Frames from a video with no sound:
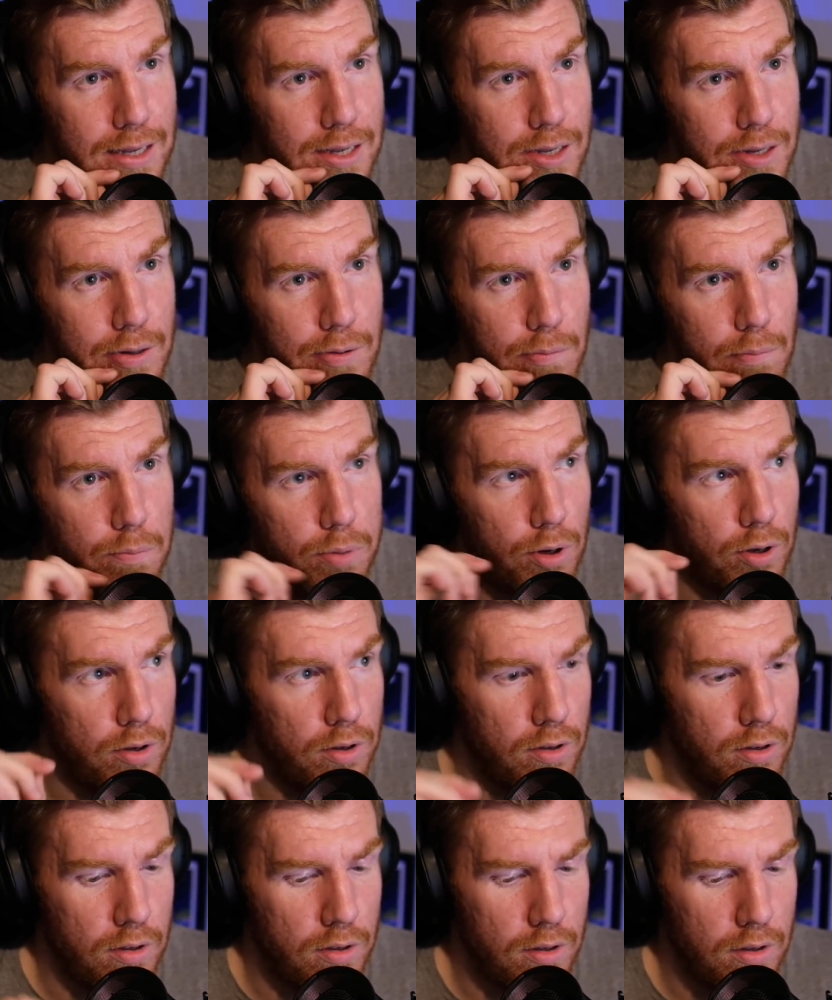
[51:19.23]
But
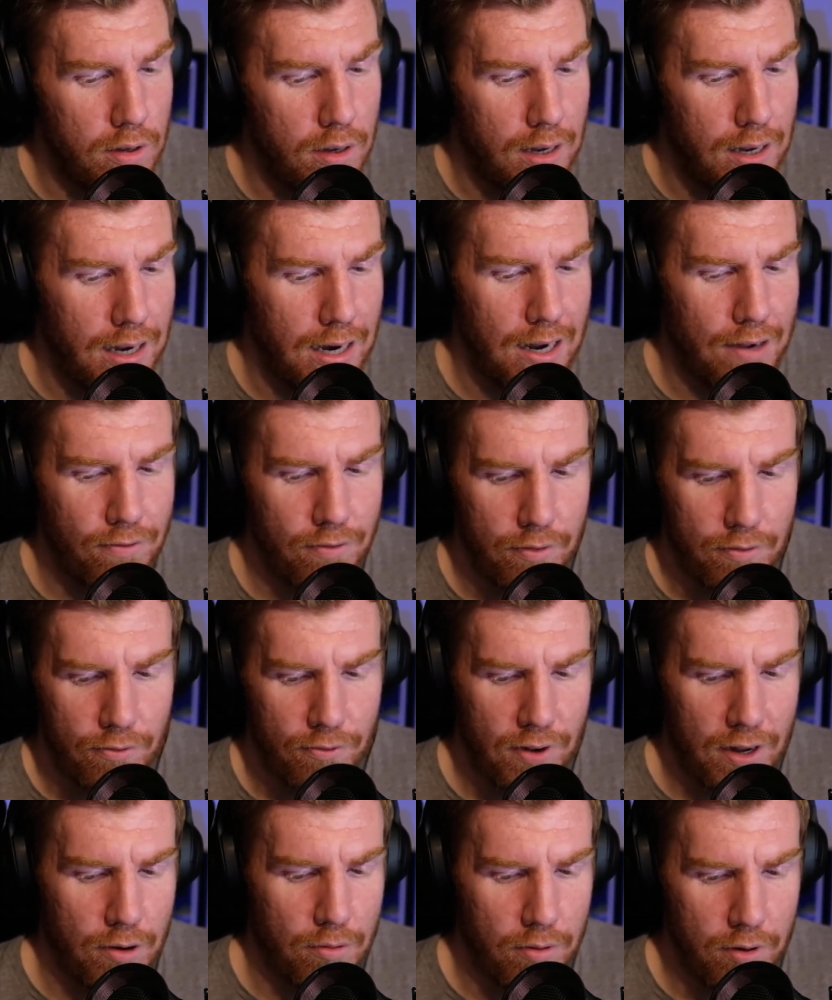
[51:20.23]
I haven't
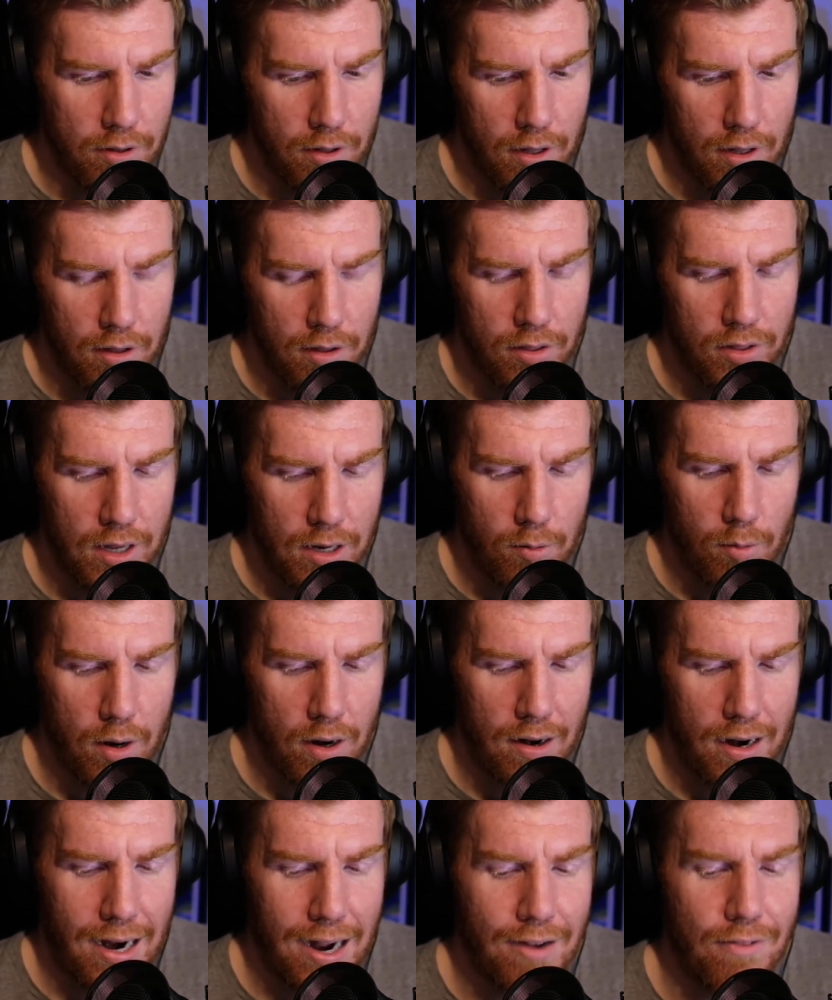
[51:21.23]
found a thing where
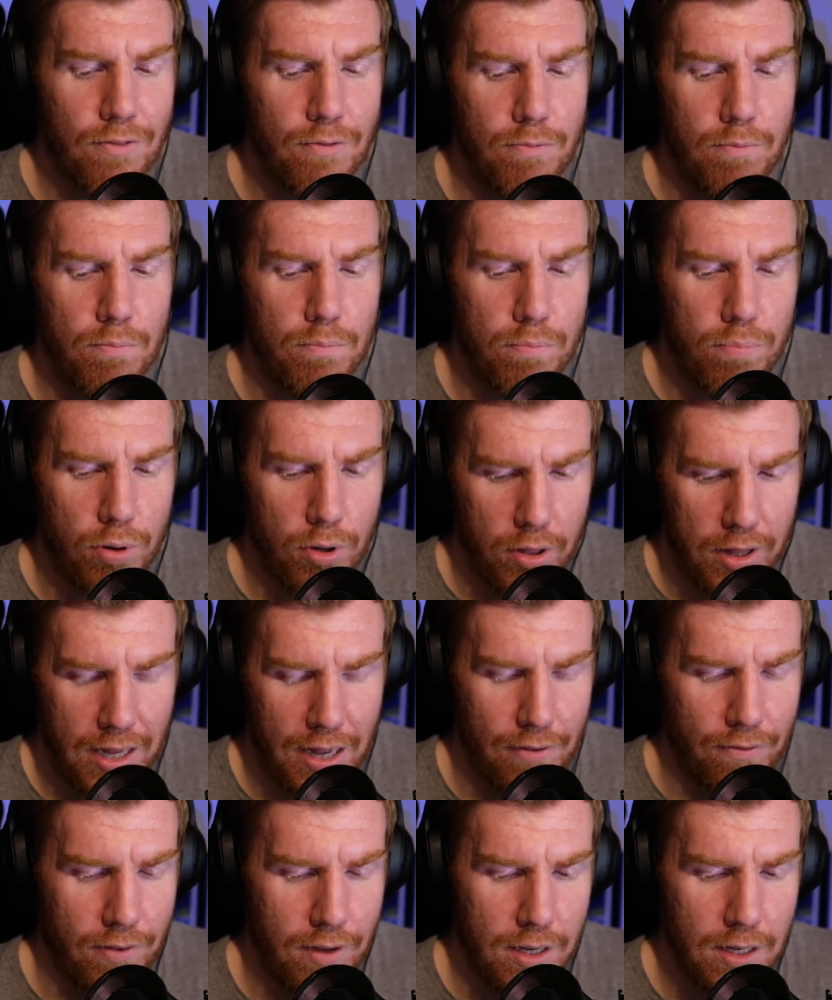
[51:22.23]
I have put the
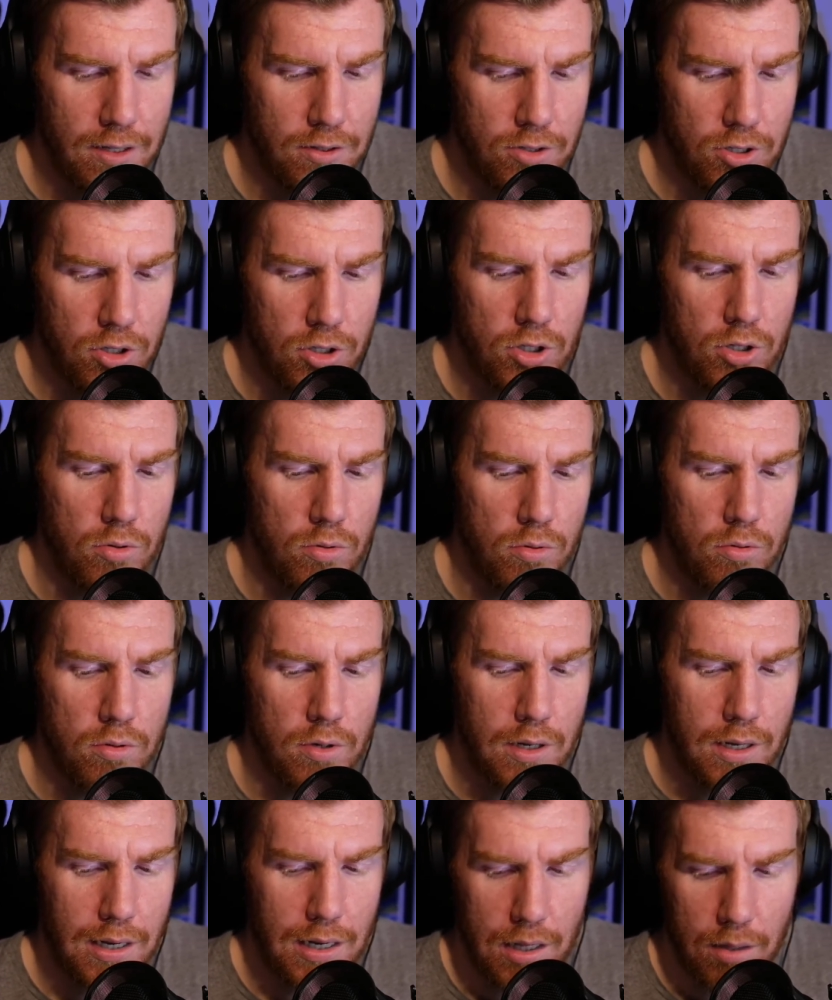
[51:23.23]
effort in to do
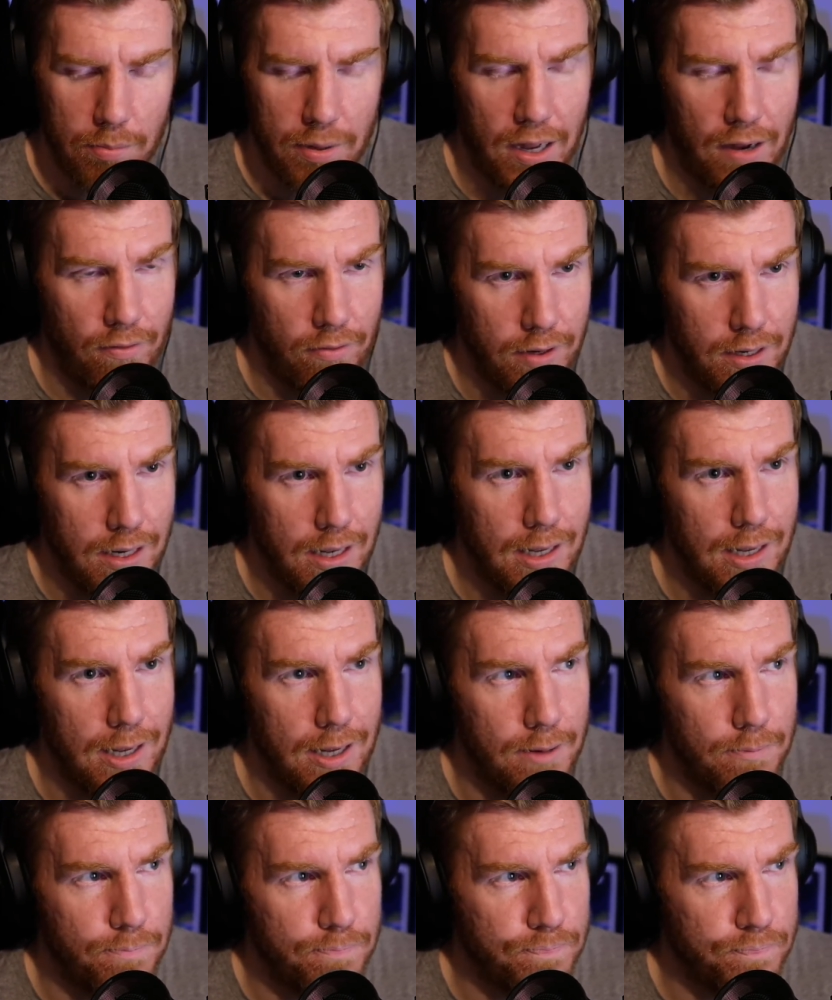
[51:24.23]
a little bit every
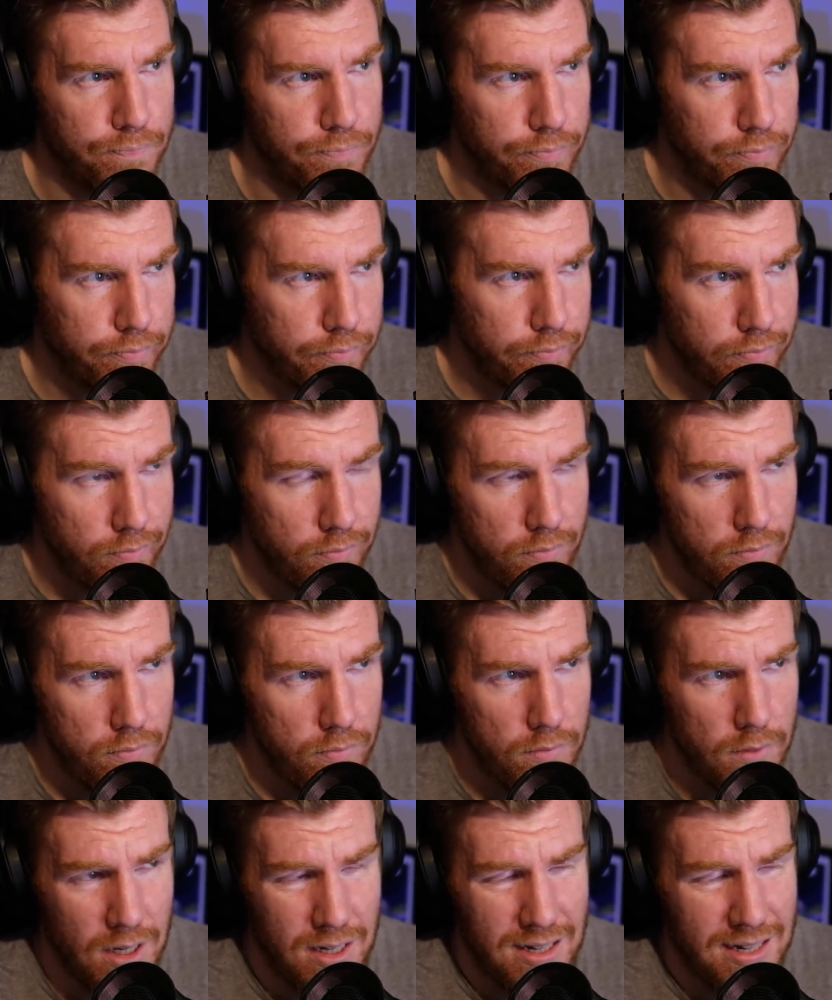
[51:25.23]
day.
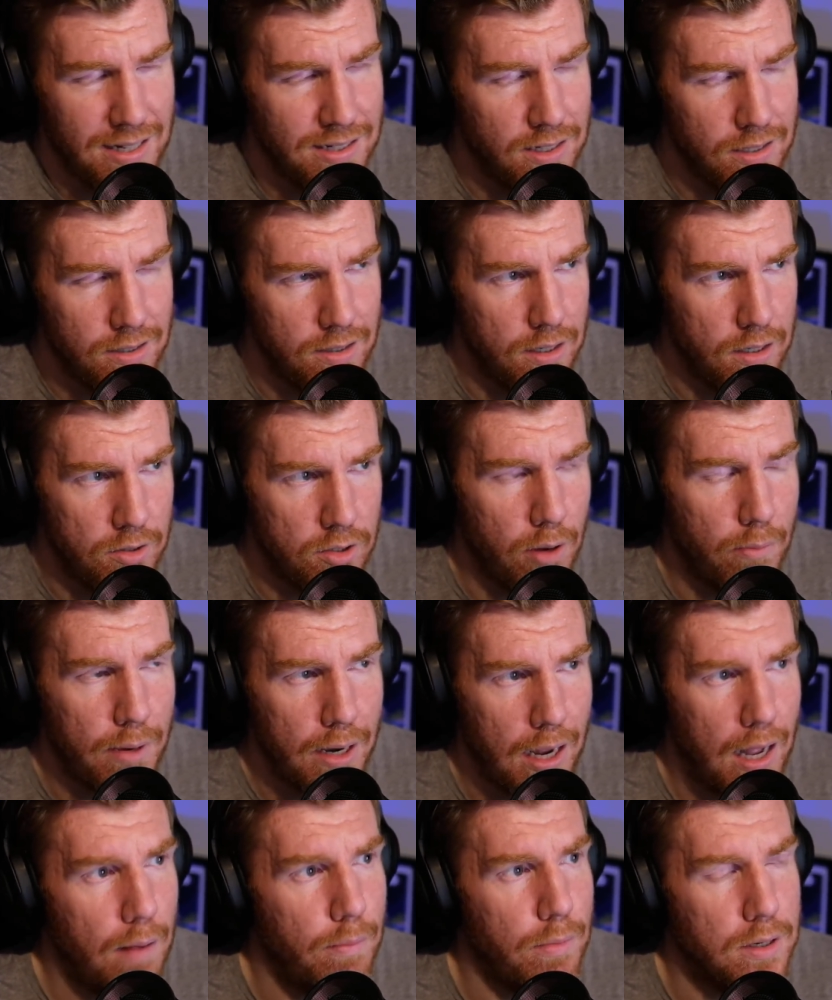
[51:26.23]
I guess it's the atomic
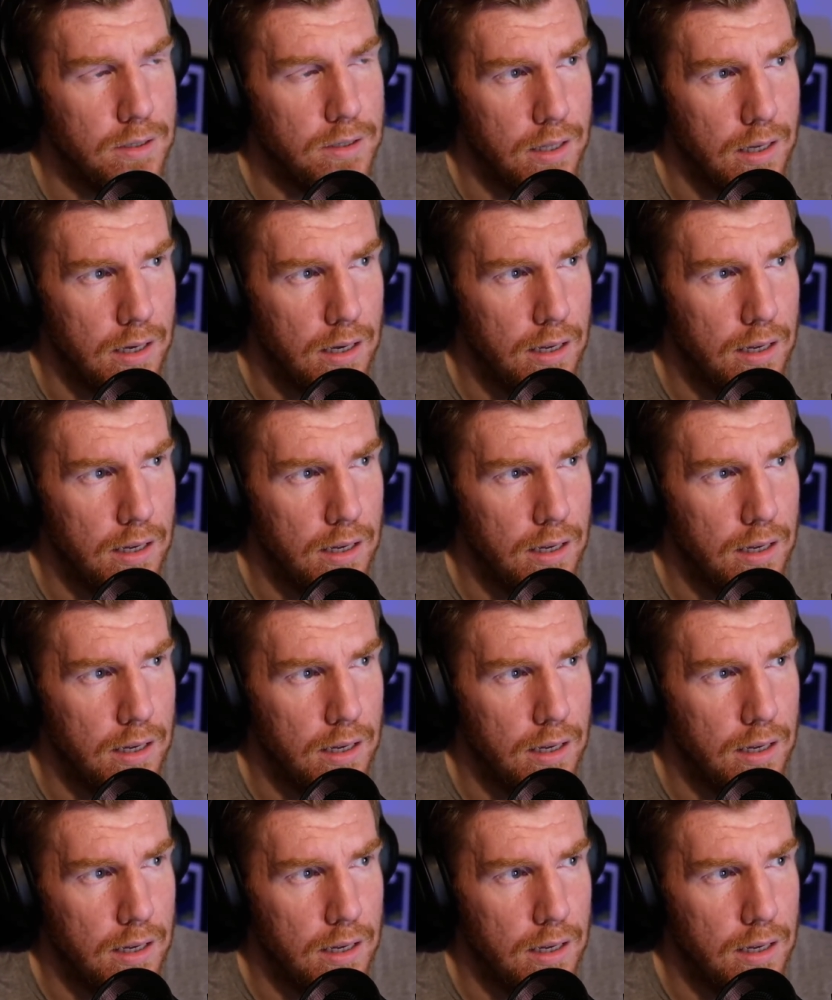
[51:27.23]
habits thing.